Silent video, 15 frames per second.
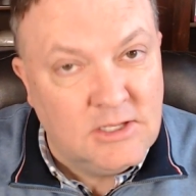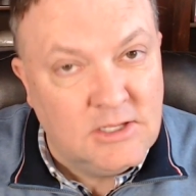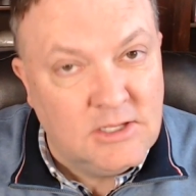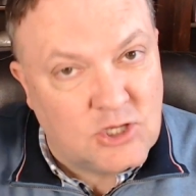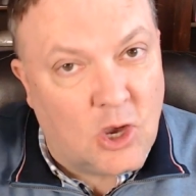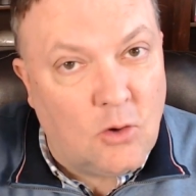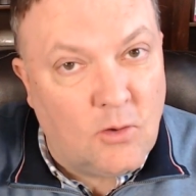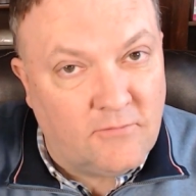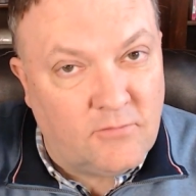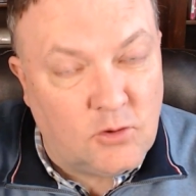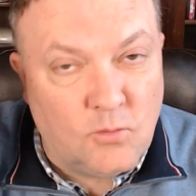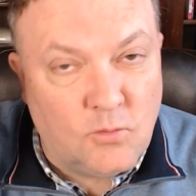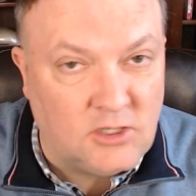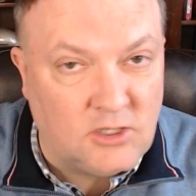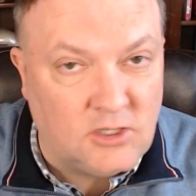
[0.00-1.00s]
So if
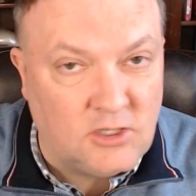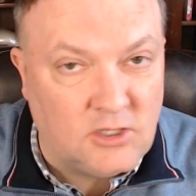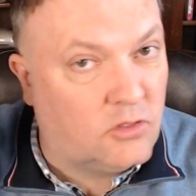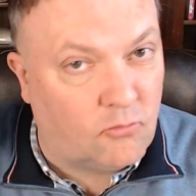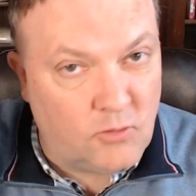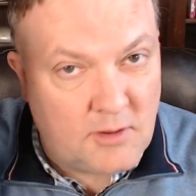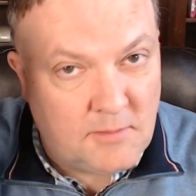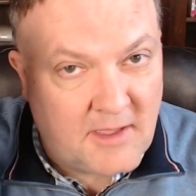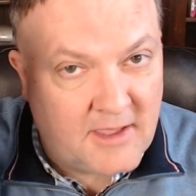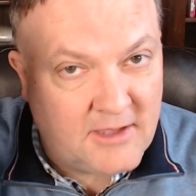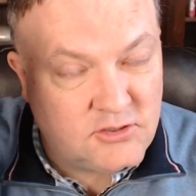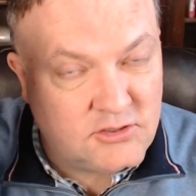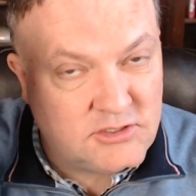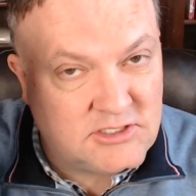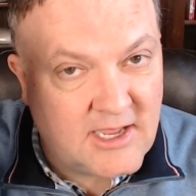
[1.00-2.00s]
you went to three
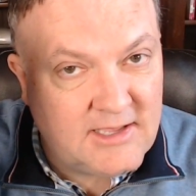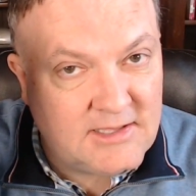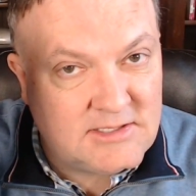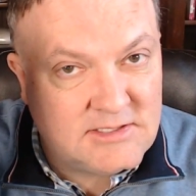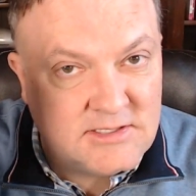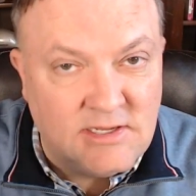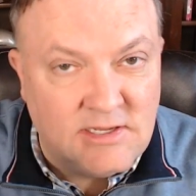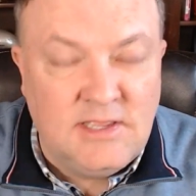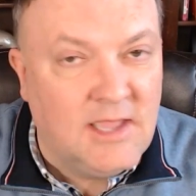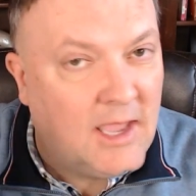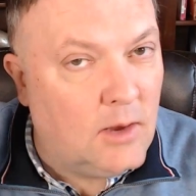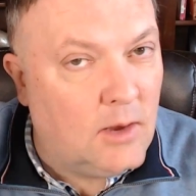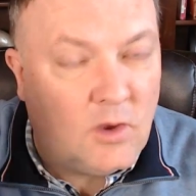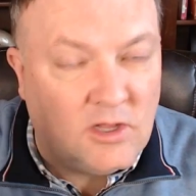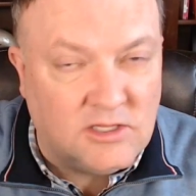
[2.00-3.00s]
major sites
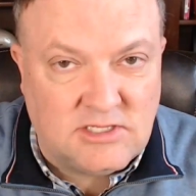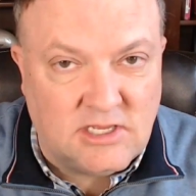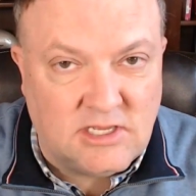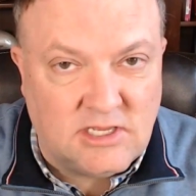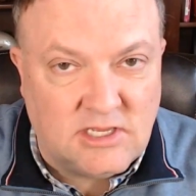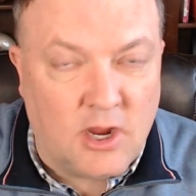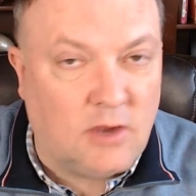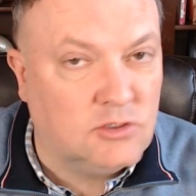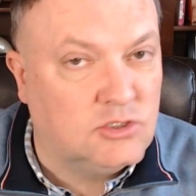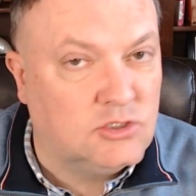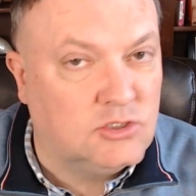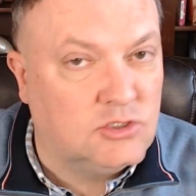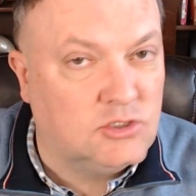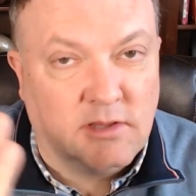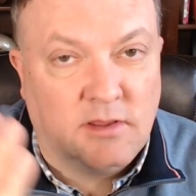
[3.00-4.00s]
and one said your house
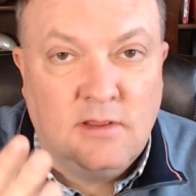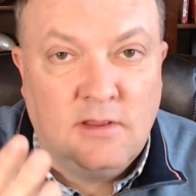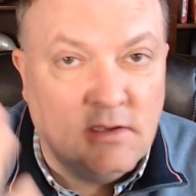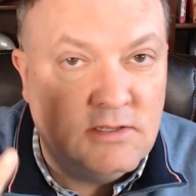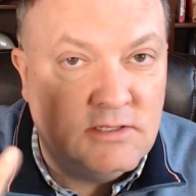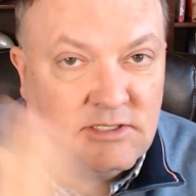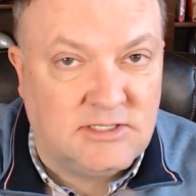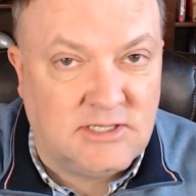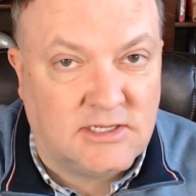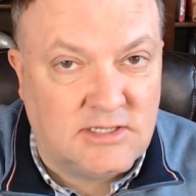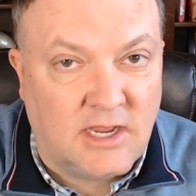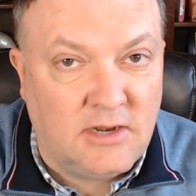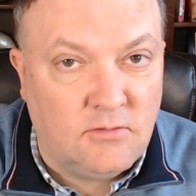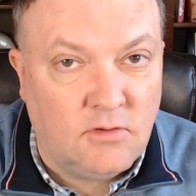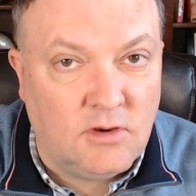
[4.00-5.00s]
was worth
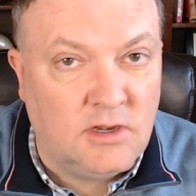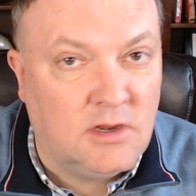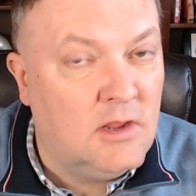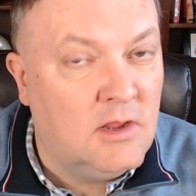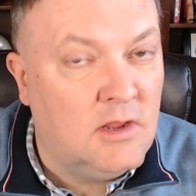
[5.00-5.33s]
600,